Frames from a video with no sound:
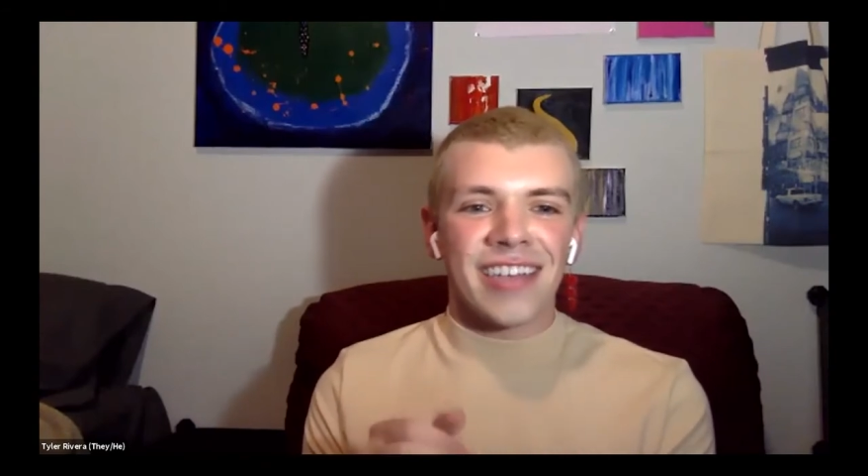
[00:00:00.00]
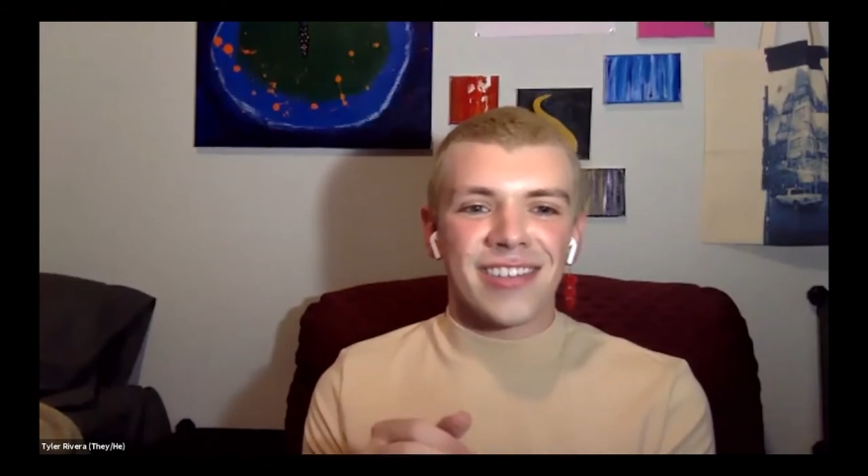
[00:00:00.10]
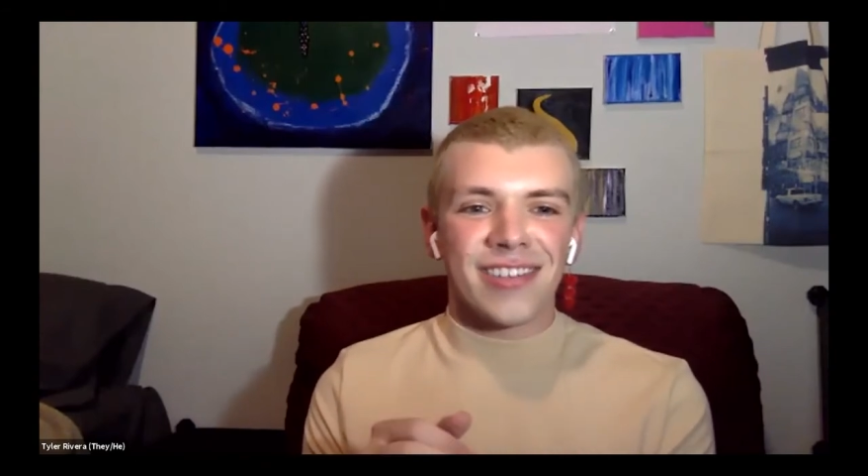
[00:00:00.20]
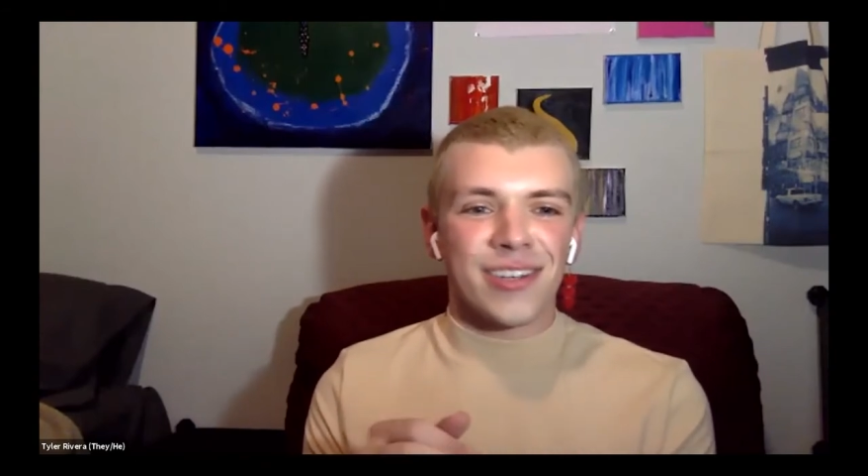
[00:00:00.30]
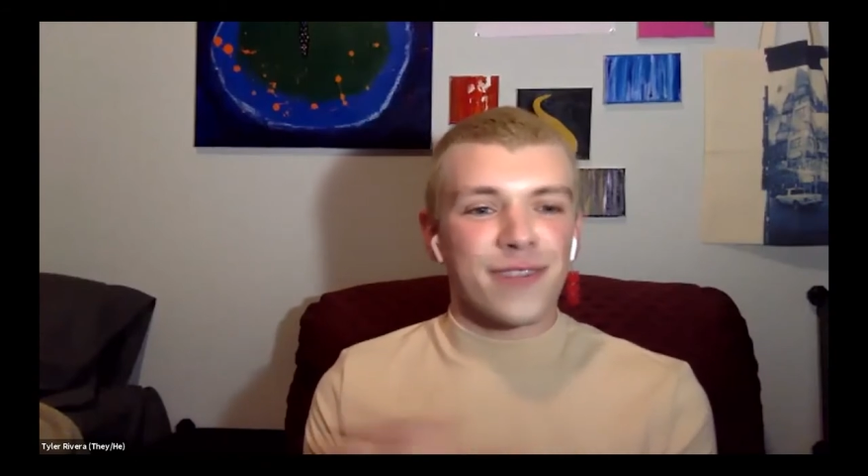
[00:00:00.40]

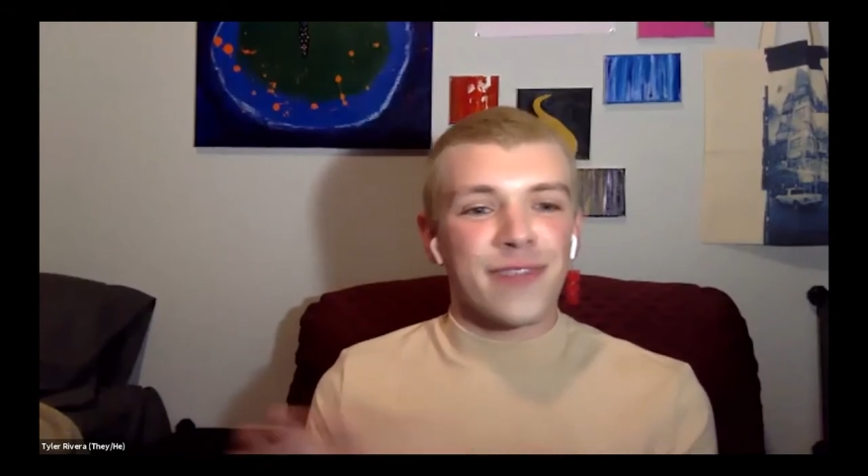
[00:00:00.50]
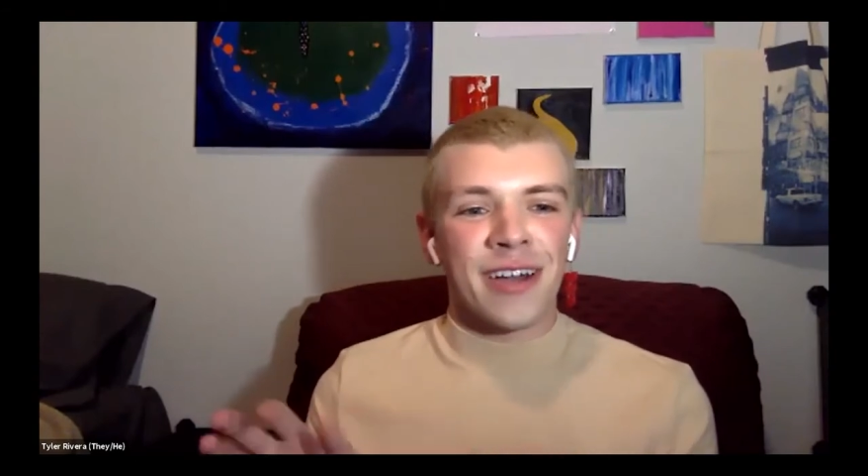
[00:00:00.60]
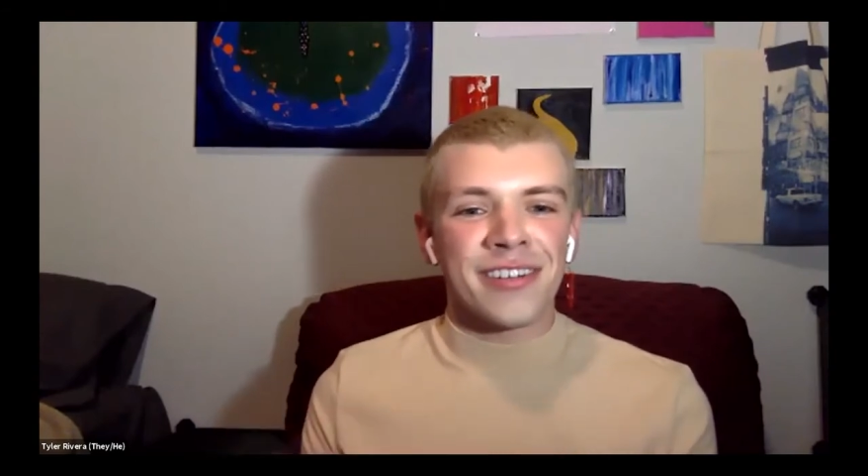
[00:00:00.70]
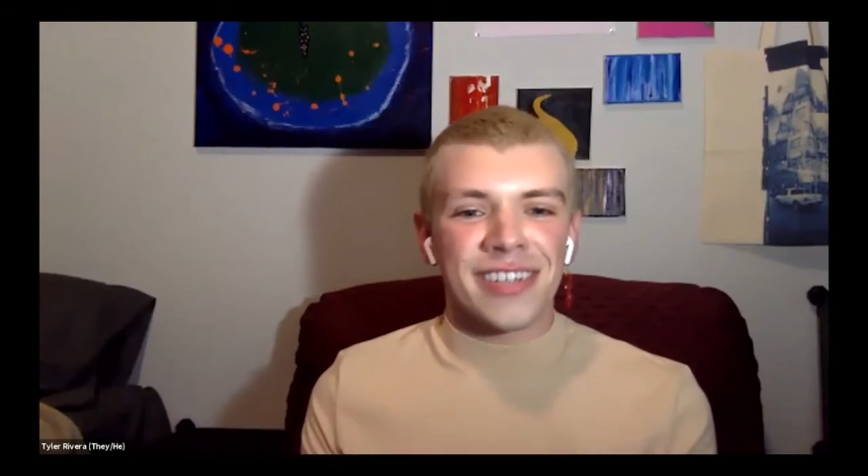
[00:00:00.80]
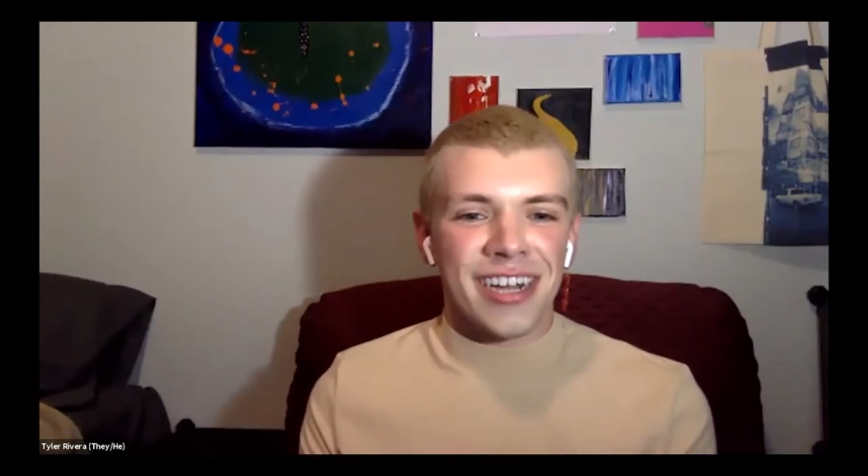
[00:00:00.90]
you're
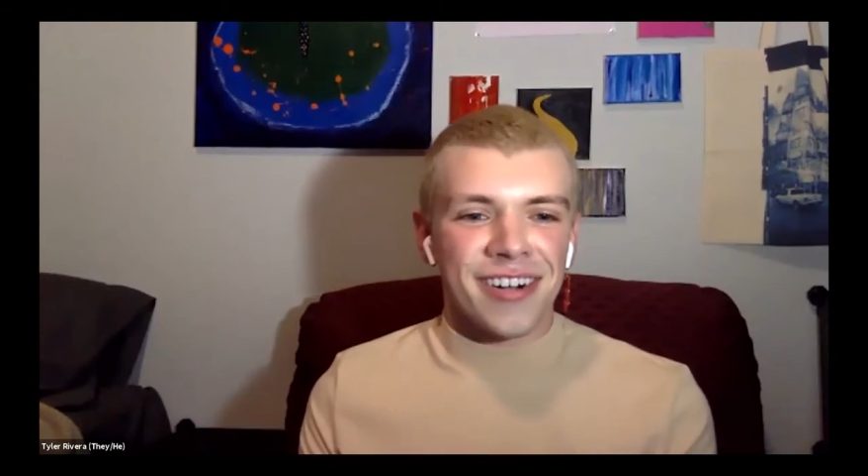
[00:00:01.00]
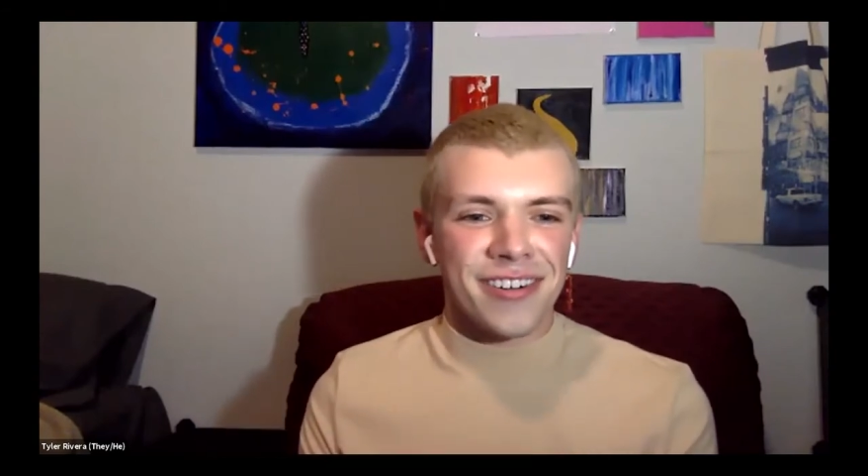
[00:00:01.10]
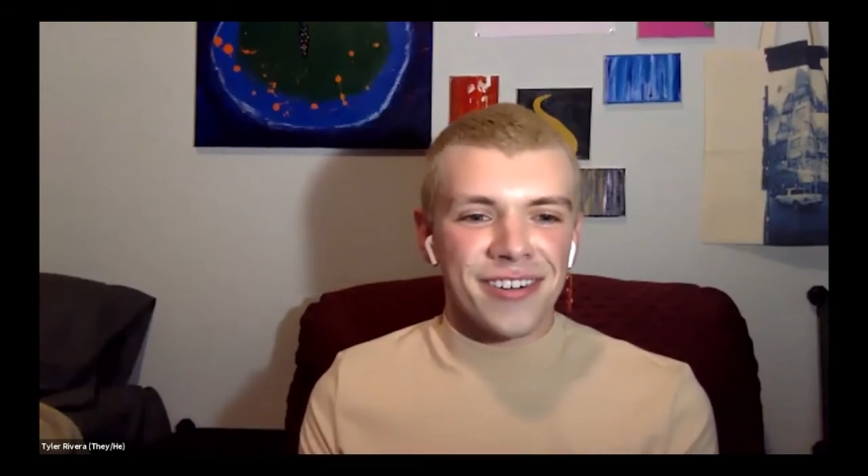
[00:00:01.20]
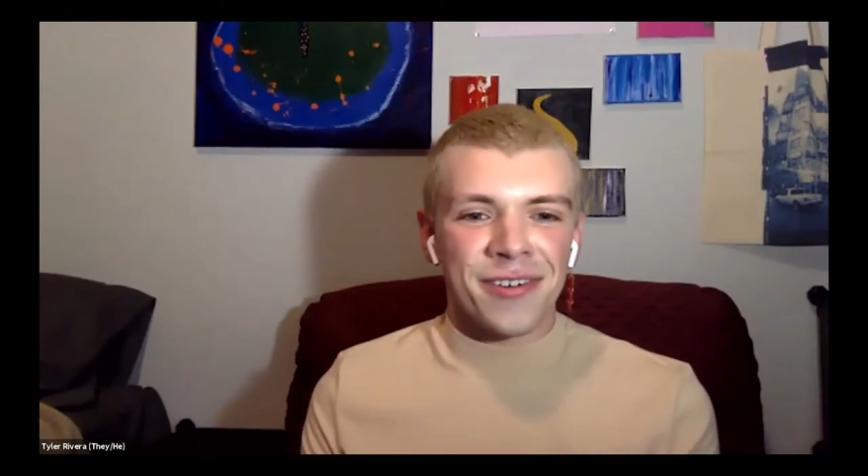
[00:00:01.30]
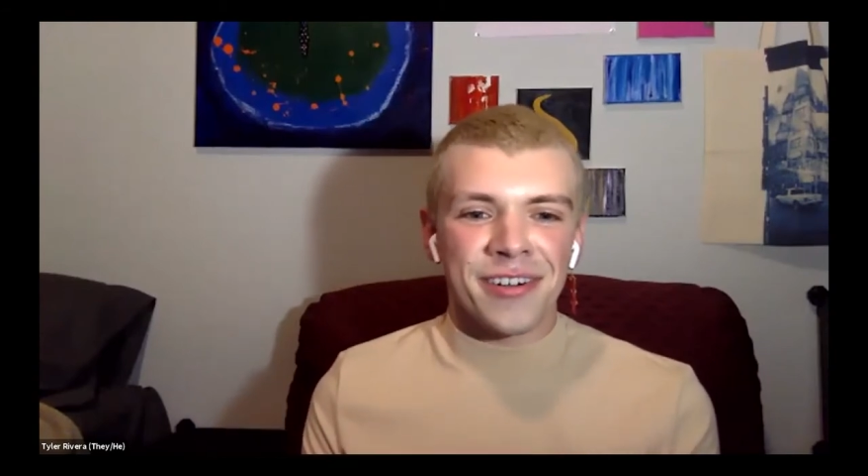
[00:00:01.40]
found out
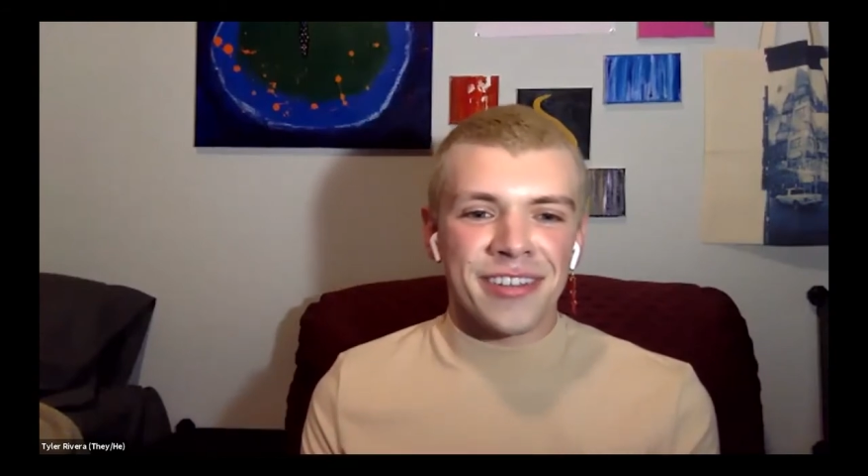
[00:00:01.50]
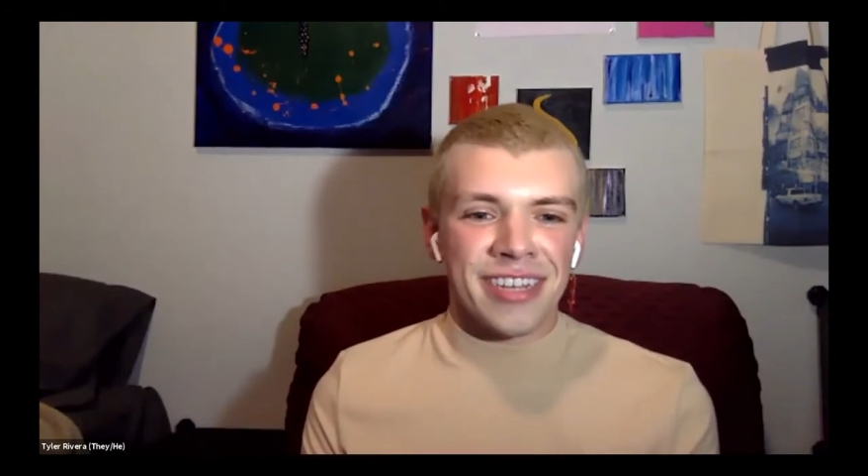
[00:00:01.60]
or